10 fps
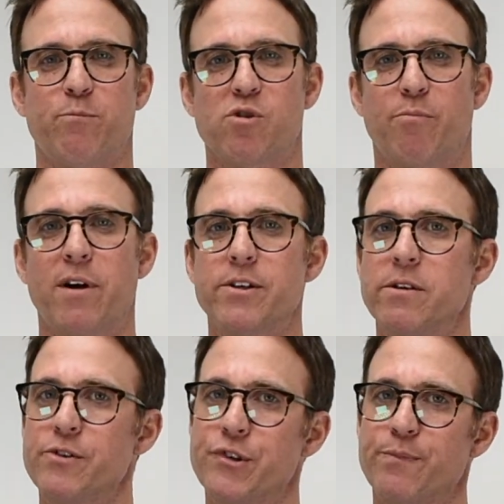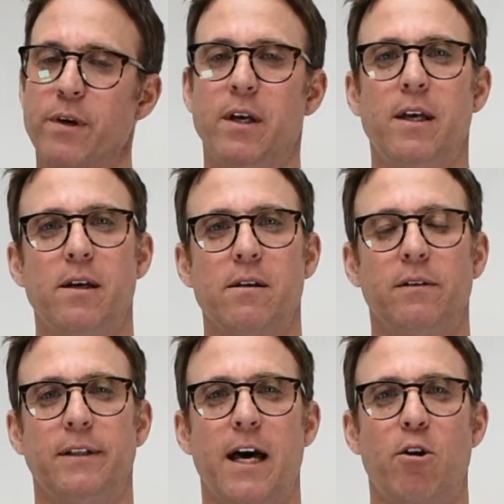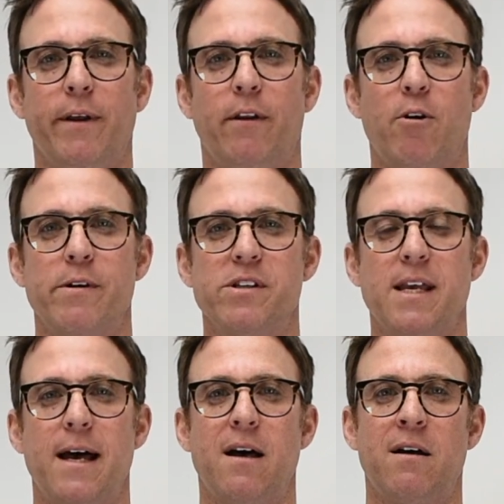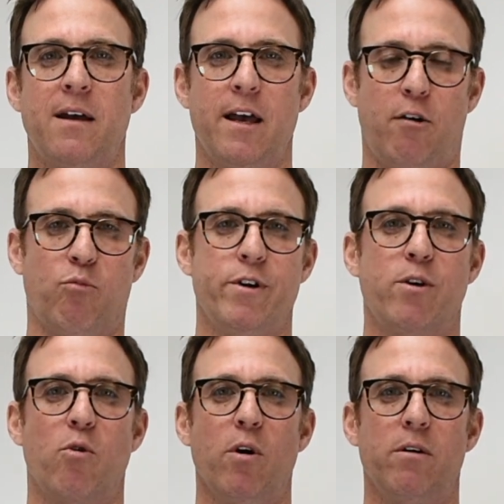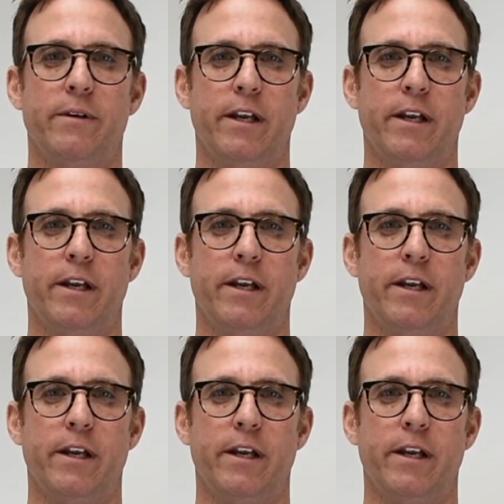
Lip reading: Suppressors not only lower the sound, help recoil.